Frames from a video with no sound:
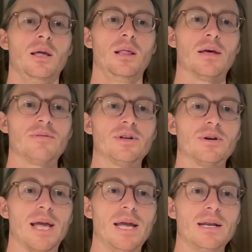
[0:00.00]
Love it
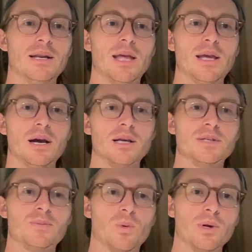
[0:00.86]
or hate it, AI
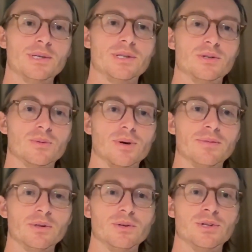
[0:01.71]
is poised to
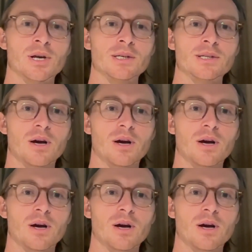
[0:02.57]
revolutionize